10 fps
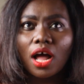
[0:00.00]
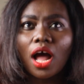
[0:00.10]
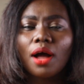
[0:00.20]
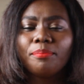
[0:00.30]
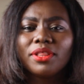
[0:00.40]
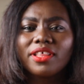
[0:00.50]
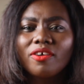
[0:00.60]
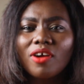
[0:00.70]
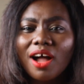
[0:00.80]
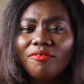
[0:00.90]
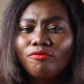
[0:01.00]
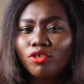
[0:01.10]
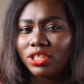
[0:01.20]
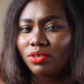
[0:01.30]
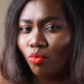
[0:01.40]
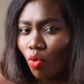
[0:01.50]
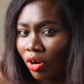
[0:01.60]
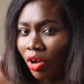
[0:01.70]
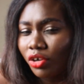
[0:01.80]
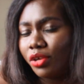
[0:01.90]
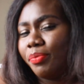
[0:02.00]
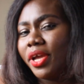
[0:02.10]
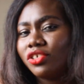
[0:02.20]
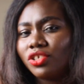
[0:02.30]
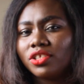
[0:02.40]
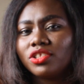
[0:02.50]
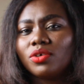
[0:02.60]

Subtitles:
but there are 41 occupations